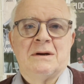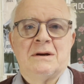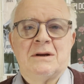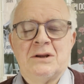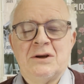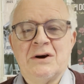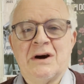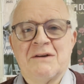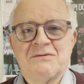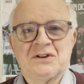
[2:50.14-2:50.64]

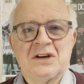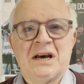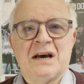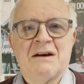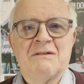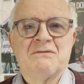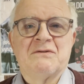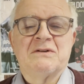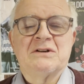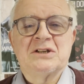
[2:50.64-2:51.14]
you have to
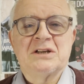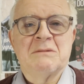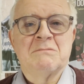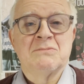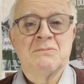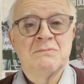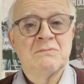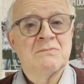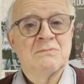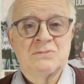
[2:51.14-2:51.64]
have
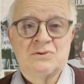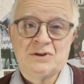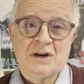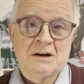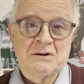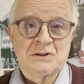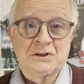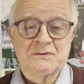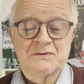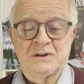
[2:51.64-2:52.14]
some
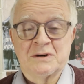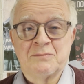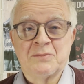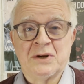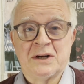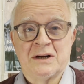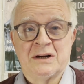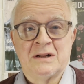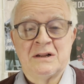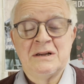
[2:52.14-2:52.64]
grounds for
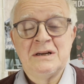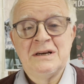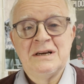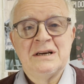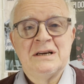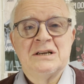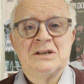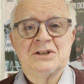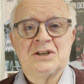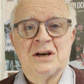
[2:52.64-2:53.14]
appeal.
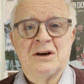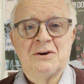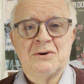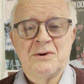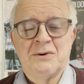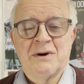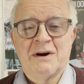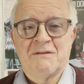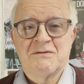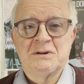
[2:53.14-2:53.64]
So
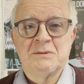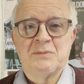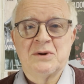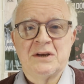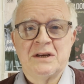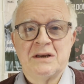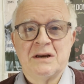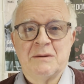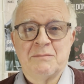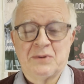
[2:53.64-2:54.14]
you have to
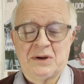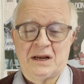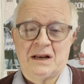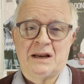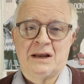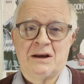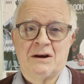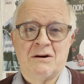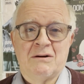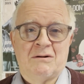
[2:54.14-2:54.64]
be
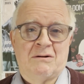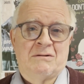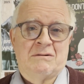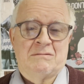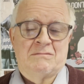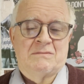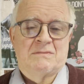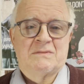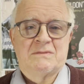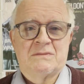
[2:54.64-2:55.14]
appealing
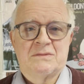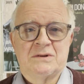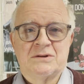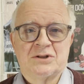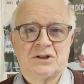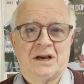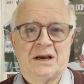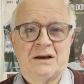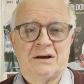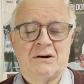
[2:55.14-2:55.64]
on,
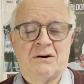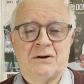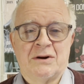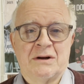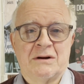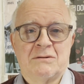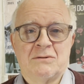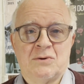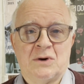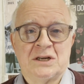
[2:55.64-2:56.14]
say, on
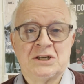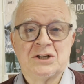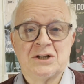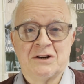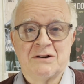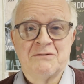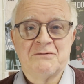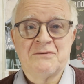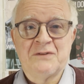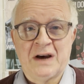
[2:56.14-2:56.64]
a question
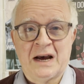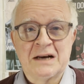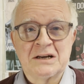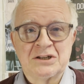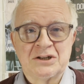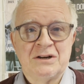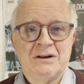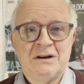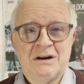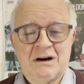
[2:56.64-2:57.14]
of
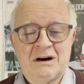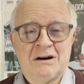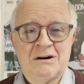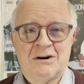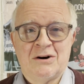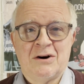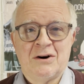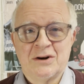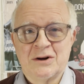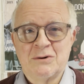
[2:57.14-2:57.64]
fact
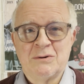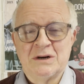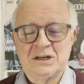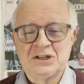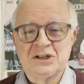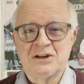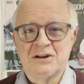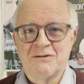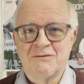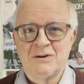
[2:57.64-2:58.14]
or on a
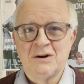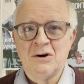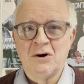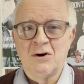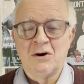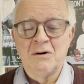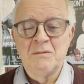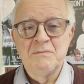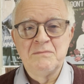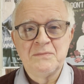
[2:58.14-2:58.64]
question of
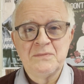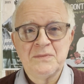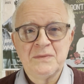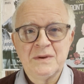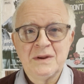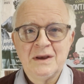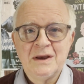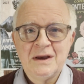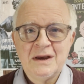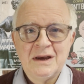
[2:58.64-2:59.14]
law.
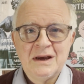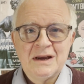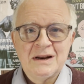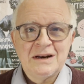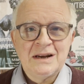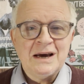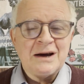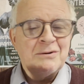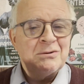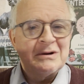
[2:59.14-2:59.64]

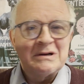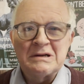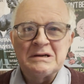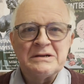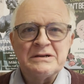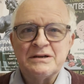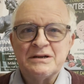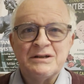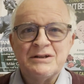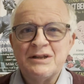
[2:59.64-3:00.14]
Now,
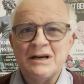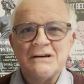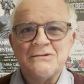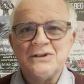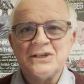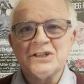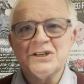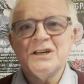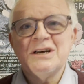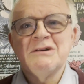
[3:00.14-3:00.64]
there
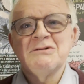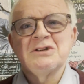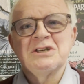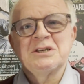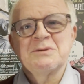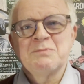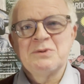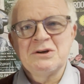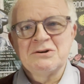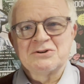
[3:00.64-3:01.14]
is no
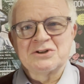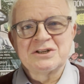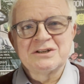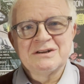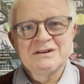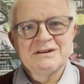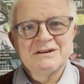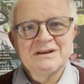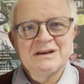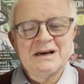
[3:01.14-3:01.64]
dispute
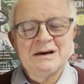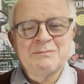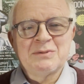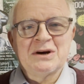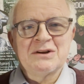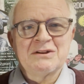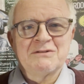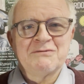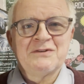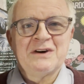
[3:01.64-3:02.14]

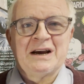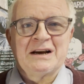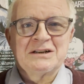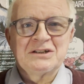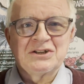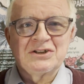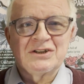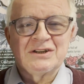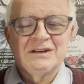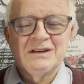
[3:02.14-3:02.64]
about the facts